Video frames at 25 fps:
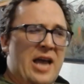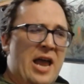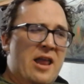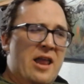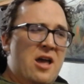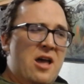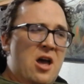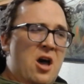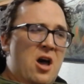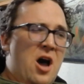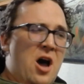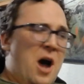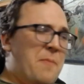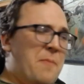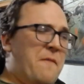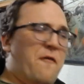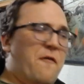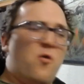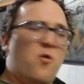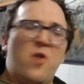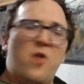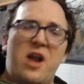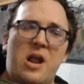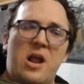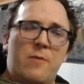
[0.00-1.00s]
And
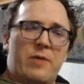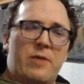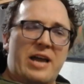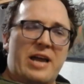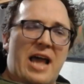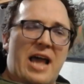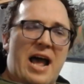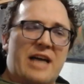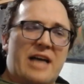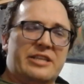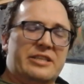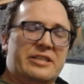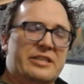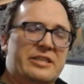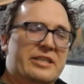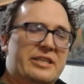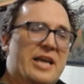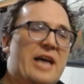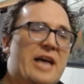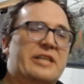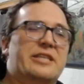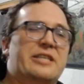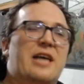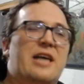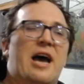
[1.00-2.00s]
before anybody asks,
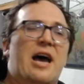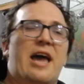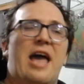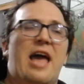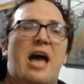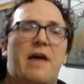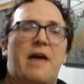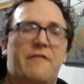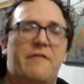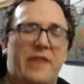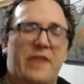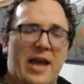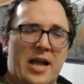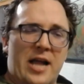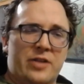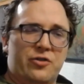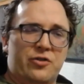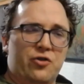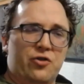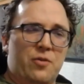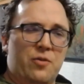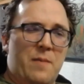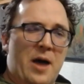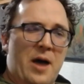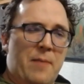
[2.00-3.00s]
yes, I have
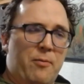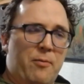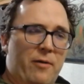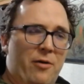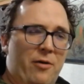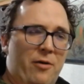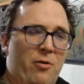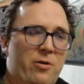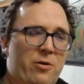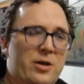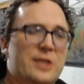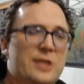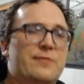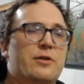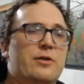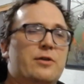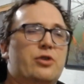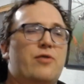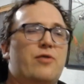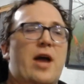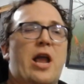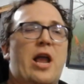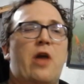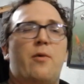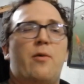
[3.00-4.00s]
canceled my pre-orders for
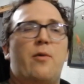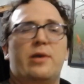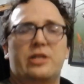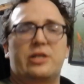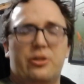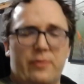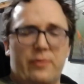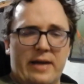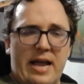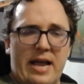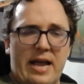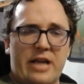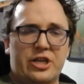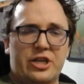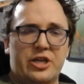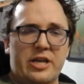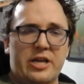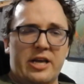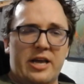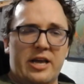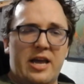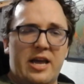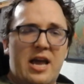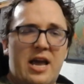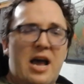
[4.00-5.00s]
Dragon Quest III
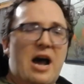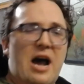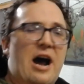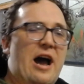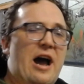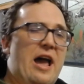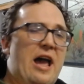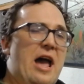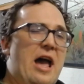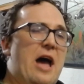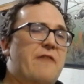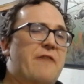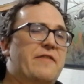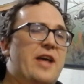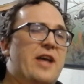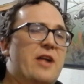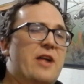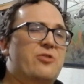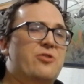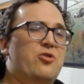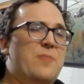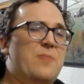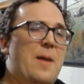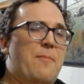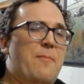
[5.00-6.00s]
HD. I have
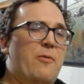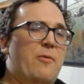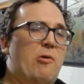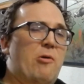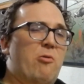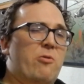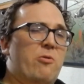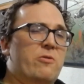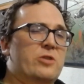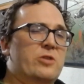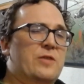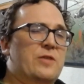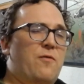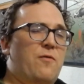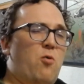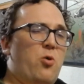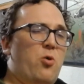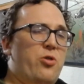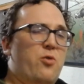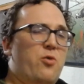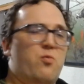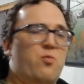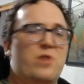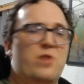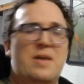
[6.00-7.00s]
canceled my pre-orders
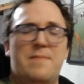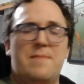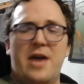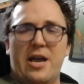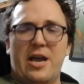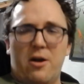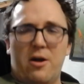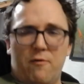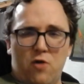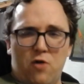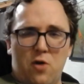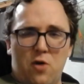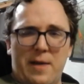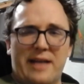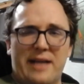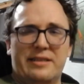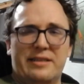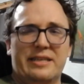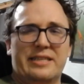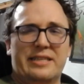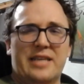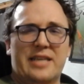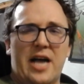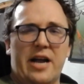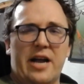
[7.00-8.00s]
for the remake of
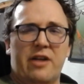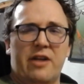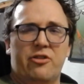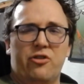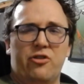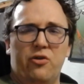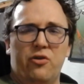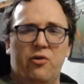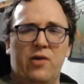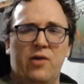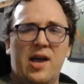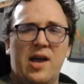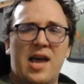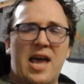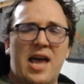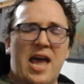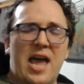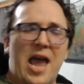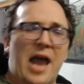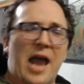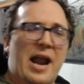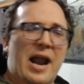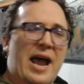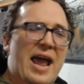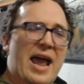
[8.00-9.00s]
Romancing Saga 2,
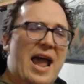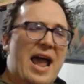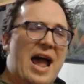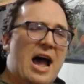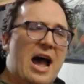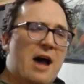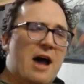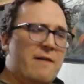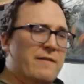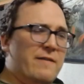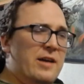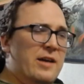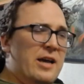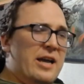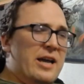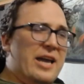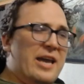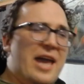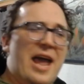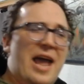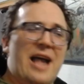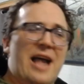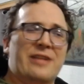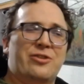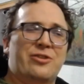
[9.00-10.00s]
and I have
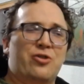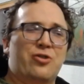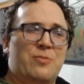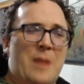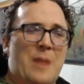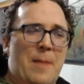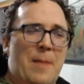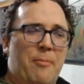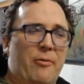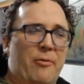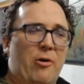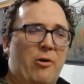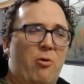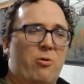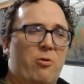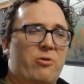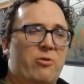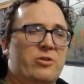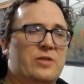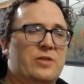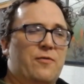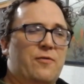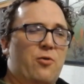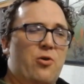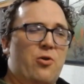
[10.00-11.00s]
canceled my
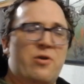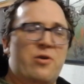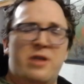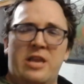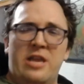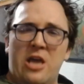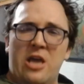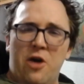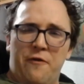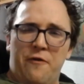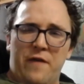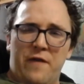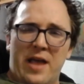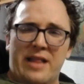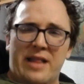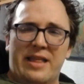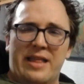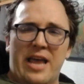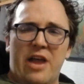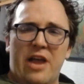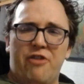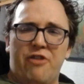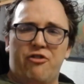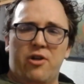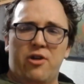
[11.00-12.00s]
pre-orders for Neo
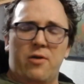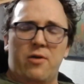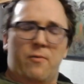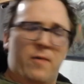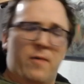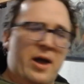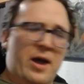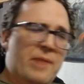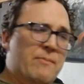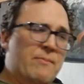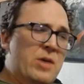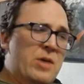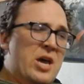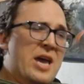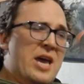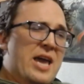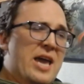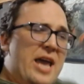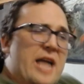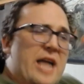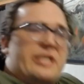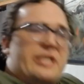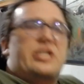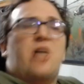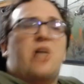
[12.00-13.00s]
Fantasian, right?
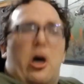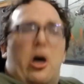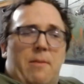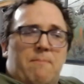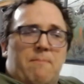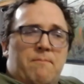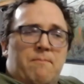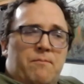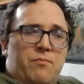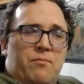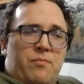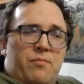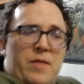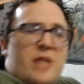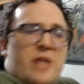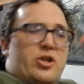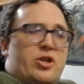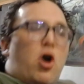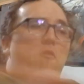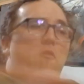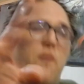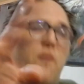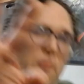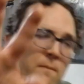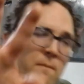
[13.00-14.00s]
It's done. It's
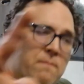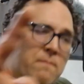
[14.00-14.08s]
over.